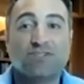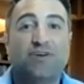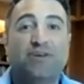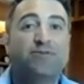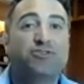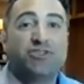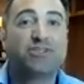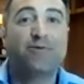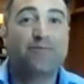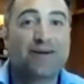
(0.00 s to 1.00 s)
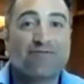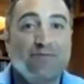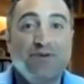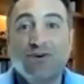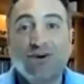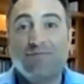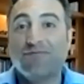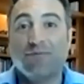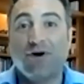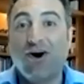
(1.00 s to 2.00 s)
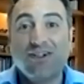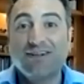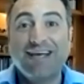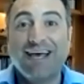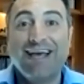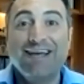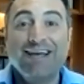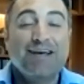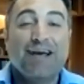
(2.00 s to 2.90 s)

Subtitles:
So he was just coming back from Europe from a holiday.